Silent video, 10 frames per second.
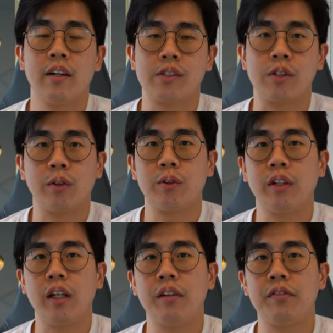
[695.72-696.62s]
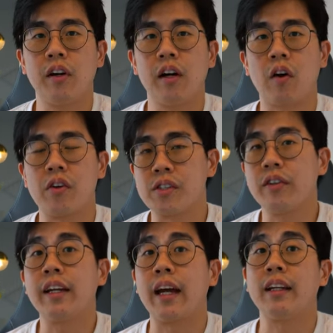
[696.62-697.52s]
So if you are
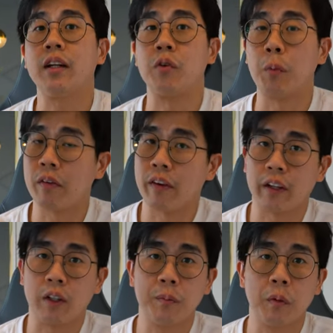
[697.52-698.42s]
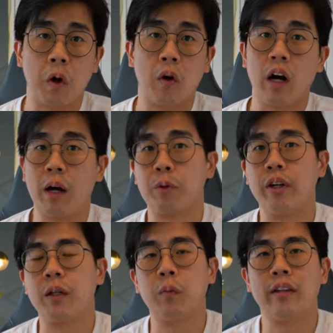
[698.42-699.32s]
considering getting a robot vacuum or
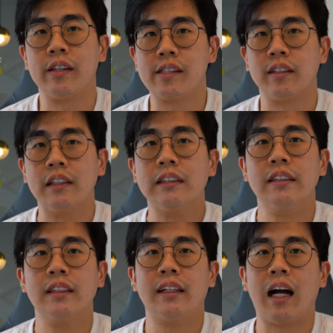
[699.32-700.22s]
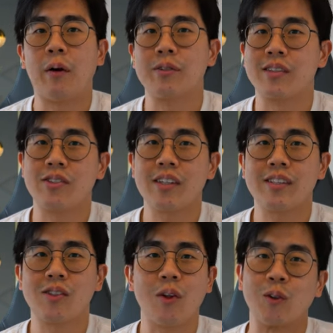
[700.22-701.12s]
upgrading one this year, I would
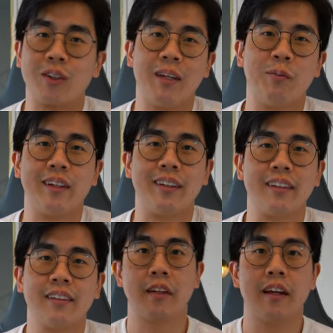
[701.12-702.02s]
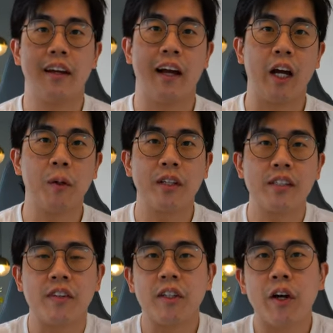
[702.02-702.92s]
suggest not to keep waiting. I hope
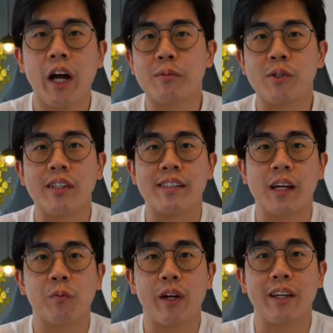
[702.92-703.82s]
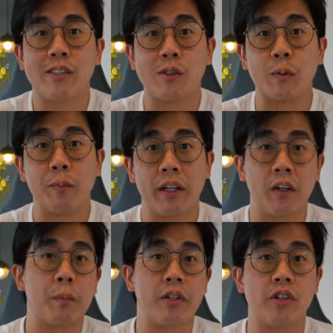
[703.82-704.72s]
this video helps you in some ways to make
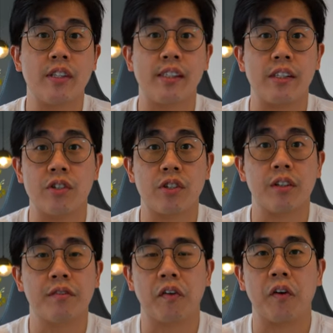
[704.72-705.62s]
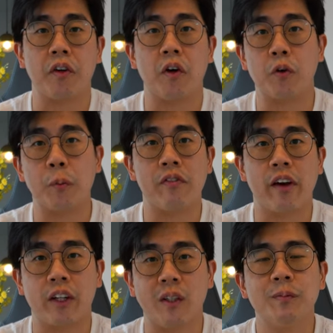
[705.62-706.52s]
your purchase decision for your robot
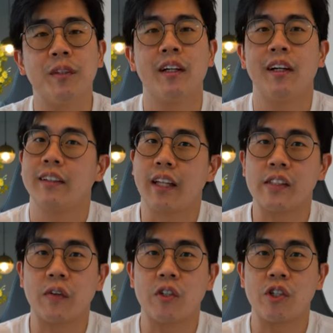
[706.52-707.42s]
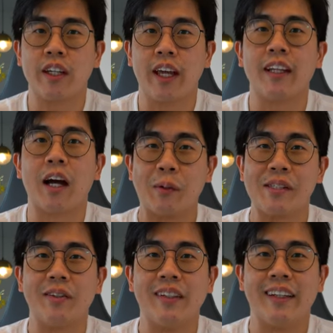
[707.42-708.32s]
vacuum. Thanks for watching and I'll
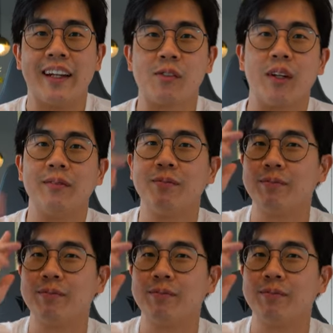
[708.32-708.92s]
see you in the next one.